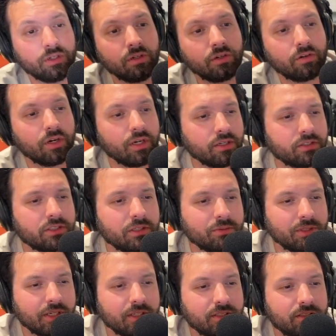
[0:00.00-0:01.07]
Great. It seems
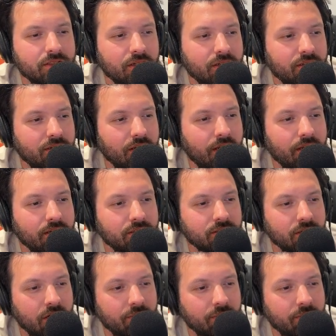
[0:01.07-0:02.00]
like it's done and it's got my